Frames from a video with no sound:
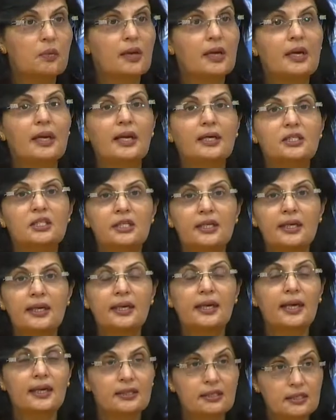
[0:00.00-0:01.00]
We are actually
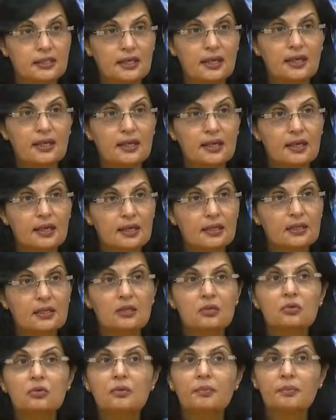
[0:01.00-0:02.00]
cascading it
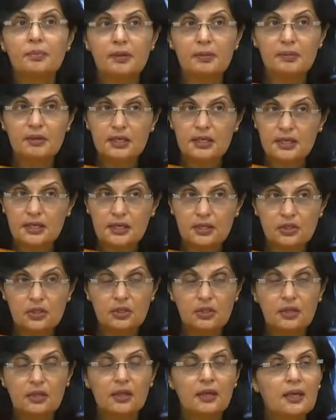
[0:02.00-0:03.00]
into
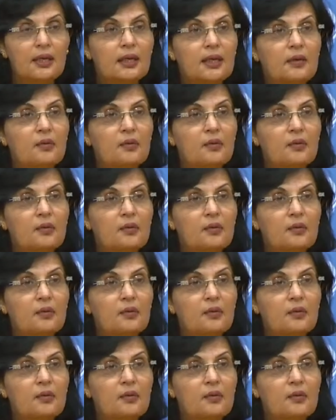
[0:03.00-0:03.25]
implementation.